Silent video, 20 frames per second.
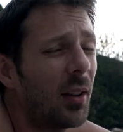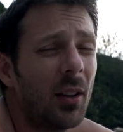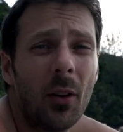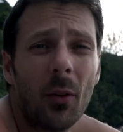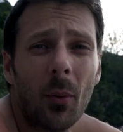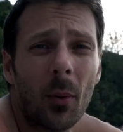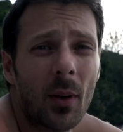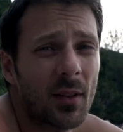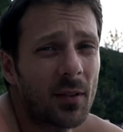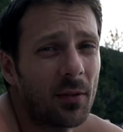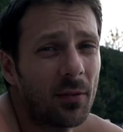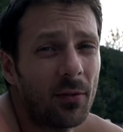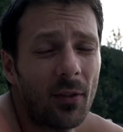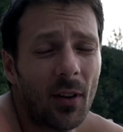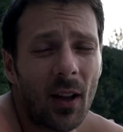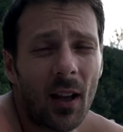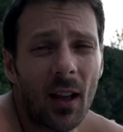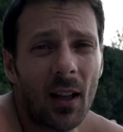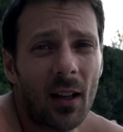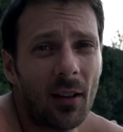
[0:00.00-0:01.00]
it was
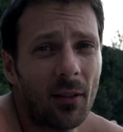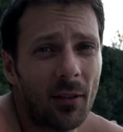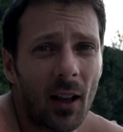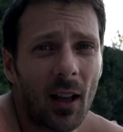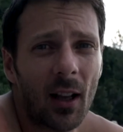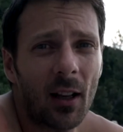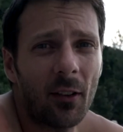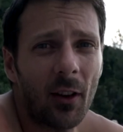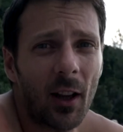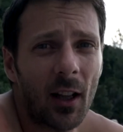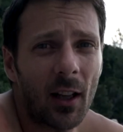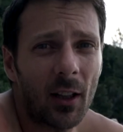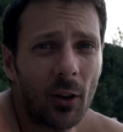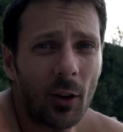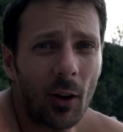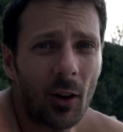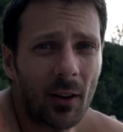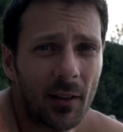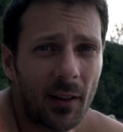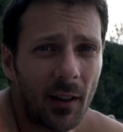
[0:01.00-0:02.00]
very, very, very
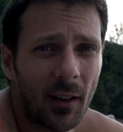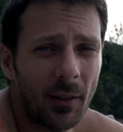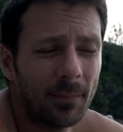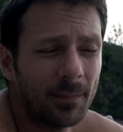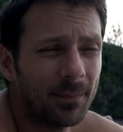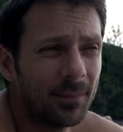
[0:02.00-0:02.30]
dirty.